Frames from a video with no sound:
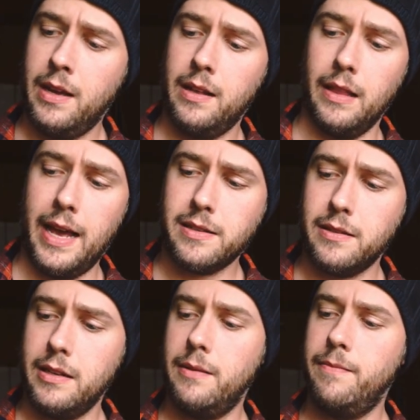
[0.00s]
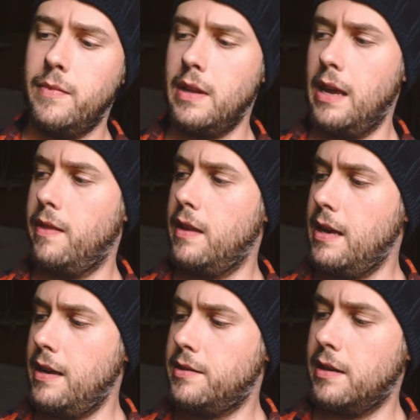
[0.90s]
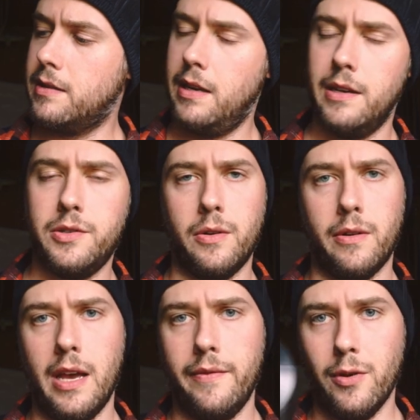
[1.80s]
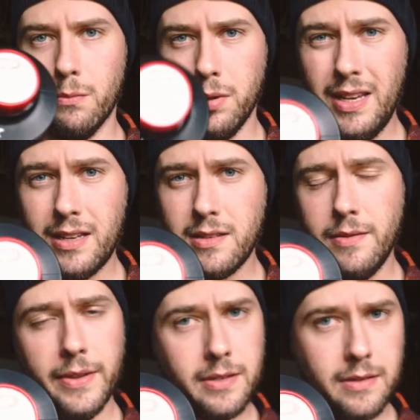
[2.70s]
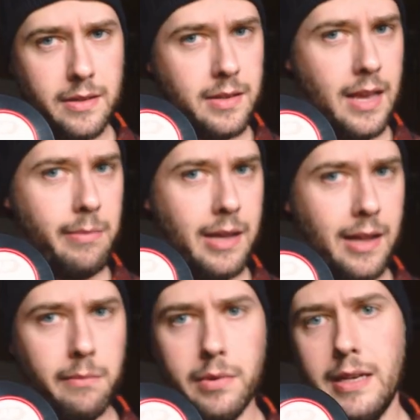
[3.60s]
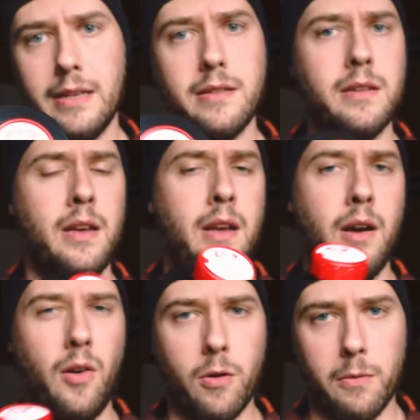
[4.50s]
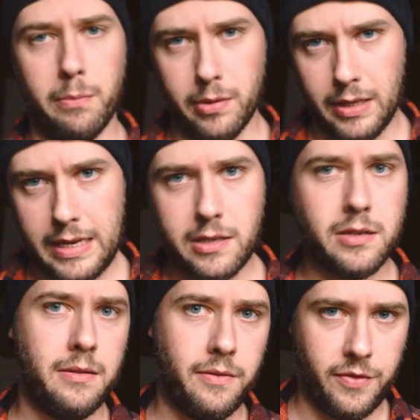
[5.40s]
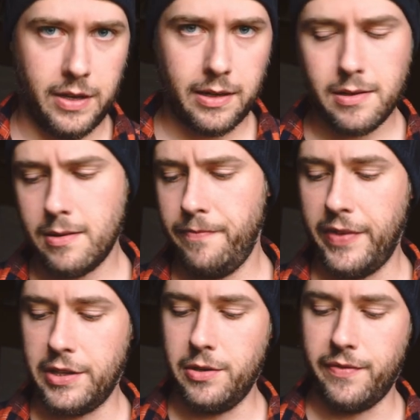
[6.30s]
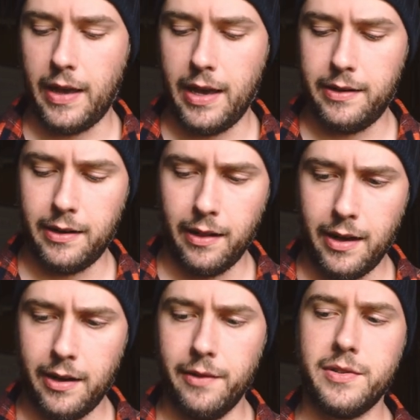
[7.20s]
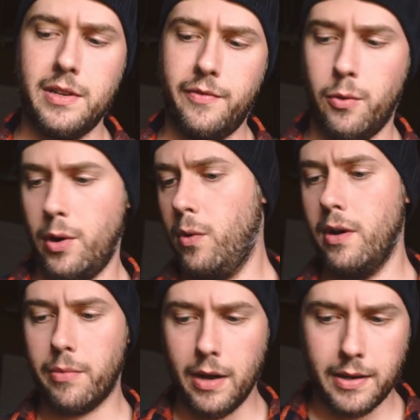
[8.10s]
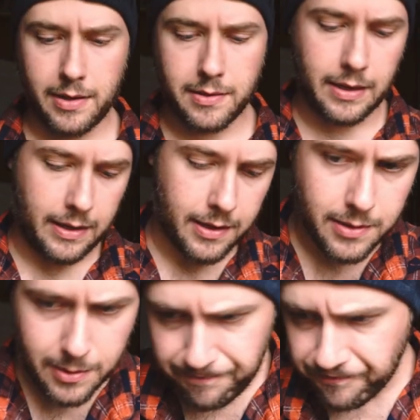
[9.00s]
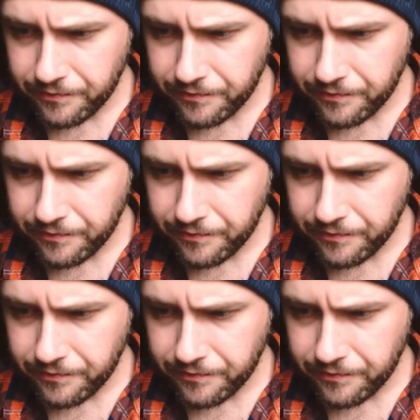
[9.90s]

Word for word: Lastly, in the E6 kits, you're going to have your Blix. This is the same kind of Blix or bleach fix that you find in a lot of C41 processing kits.